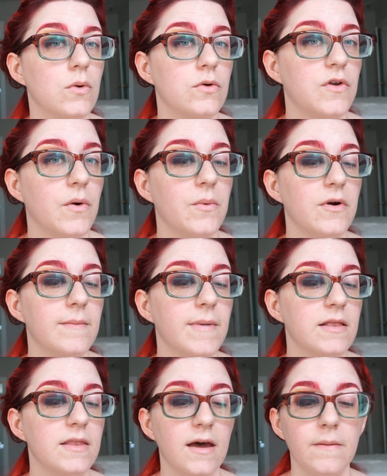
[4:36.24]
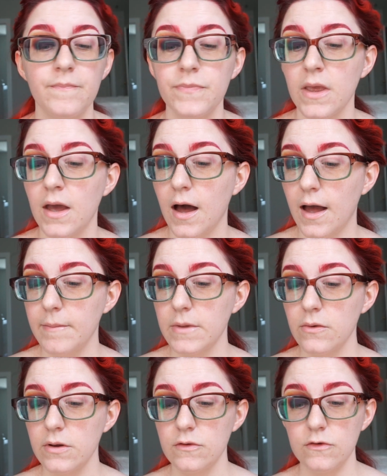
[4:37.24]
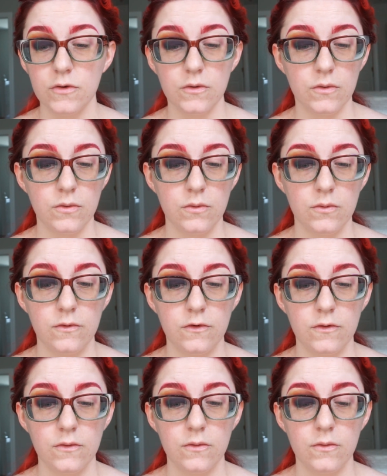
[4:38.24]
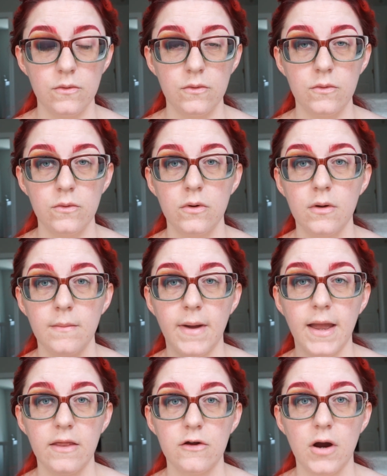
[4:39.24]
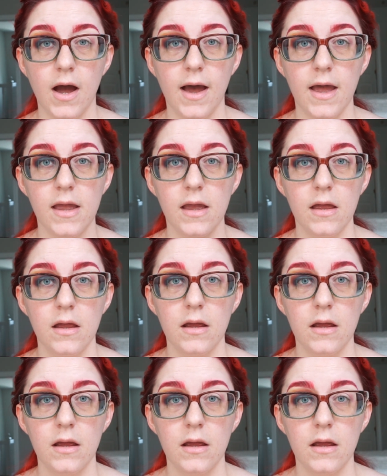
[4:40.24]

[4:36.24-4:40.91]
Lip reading: don't worry about that. I'm going to do my other eye,